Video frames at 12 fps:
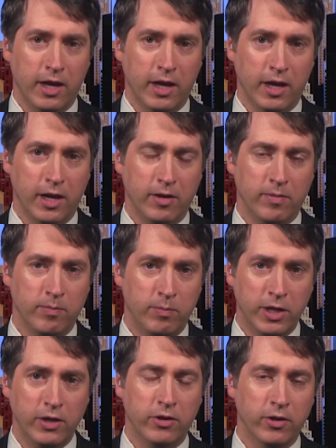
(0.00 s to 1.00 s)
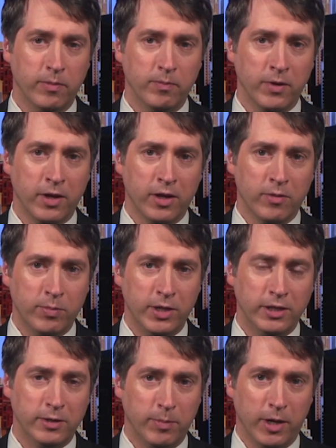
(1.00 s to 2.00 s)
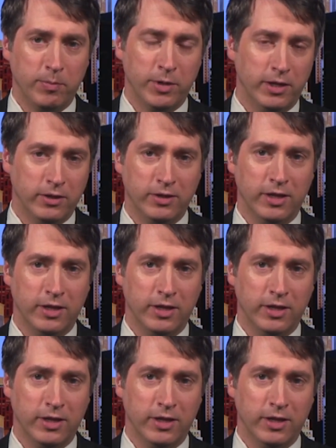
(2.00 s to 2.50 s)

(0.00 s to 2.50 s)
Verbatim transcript: and beat them piece by piece.